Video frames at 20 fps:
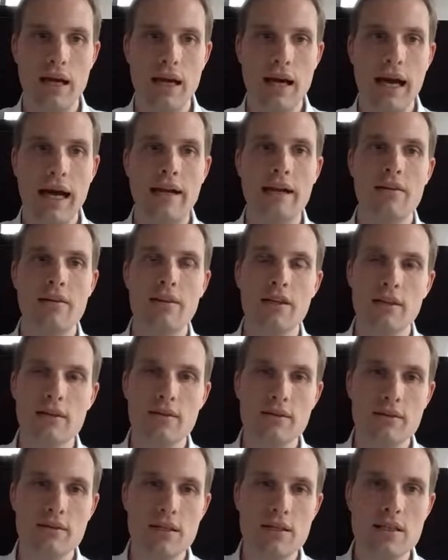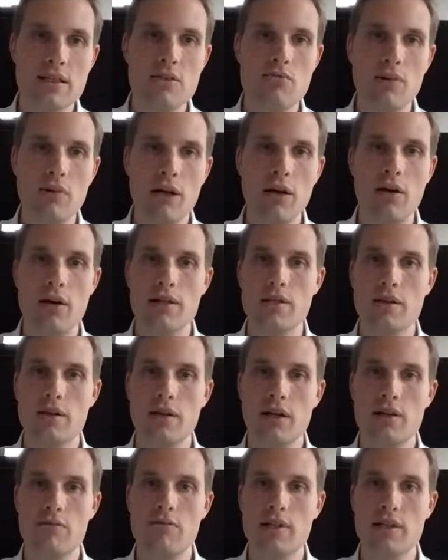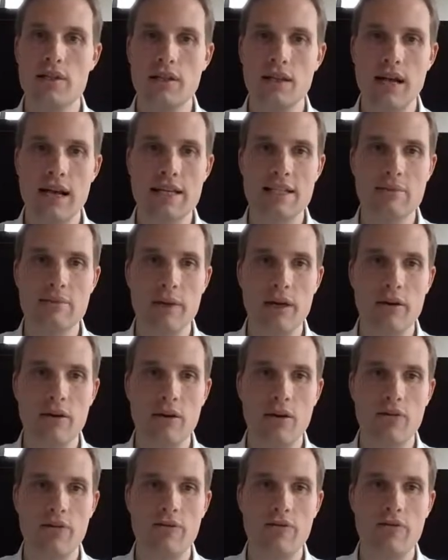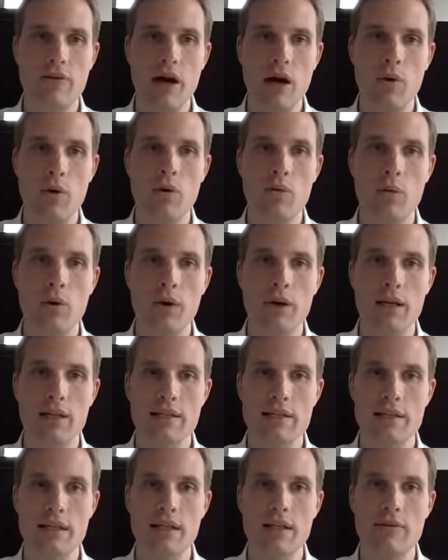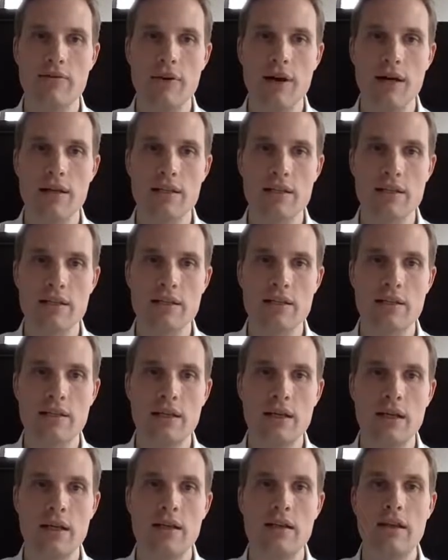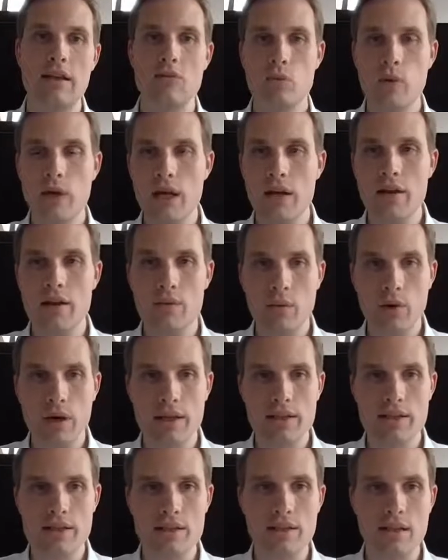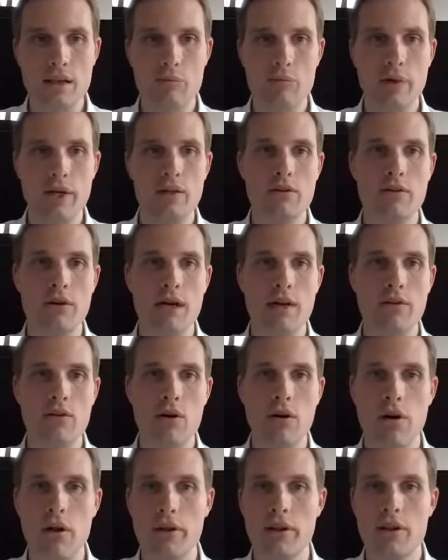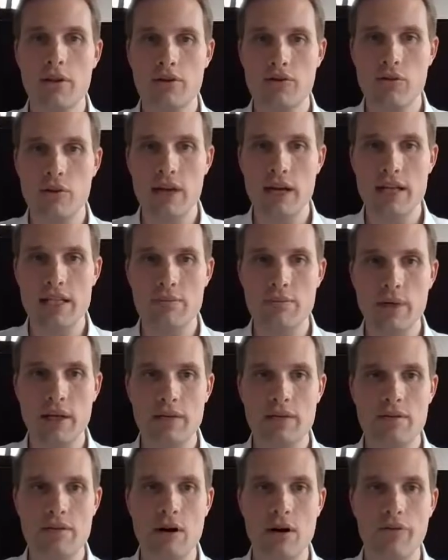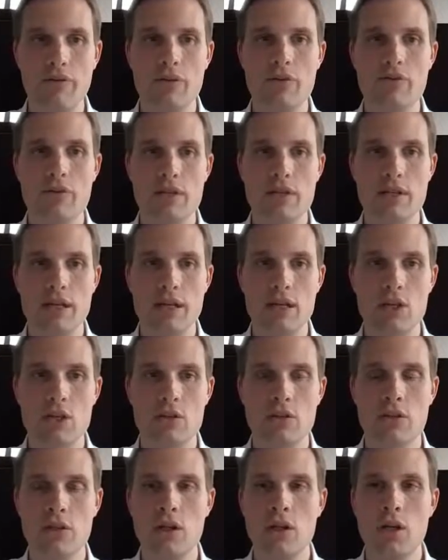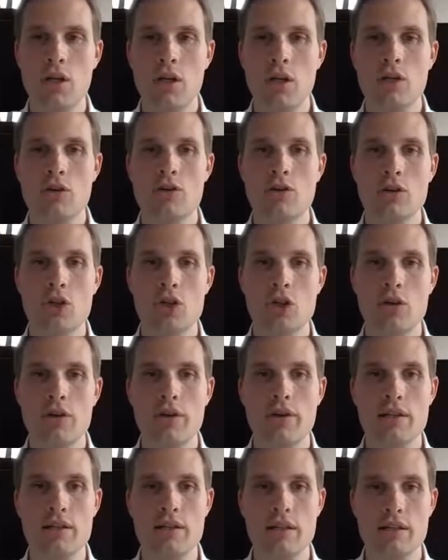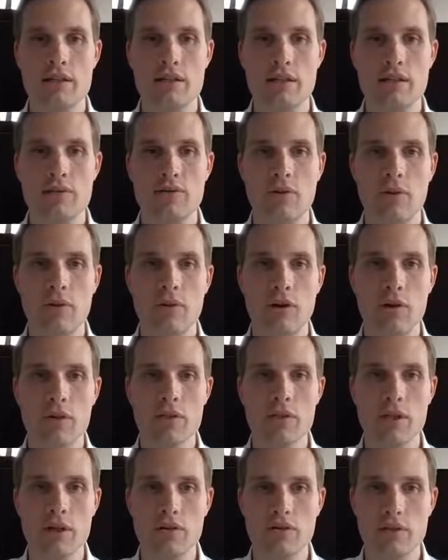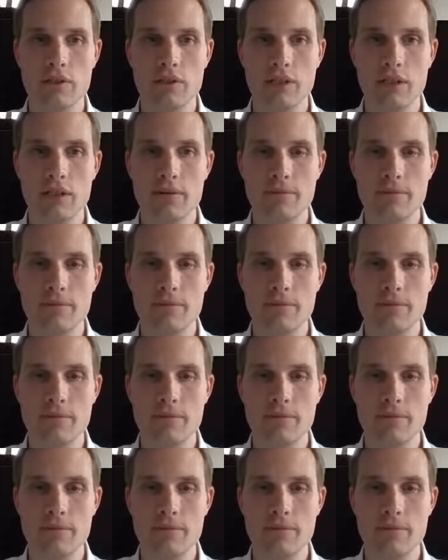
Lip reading: And I think this is really also the interesting aspect of our work as lead advisors, that we are the ones that bring together all the different aspects of a transaction to ensure the successful closing of a deal.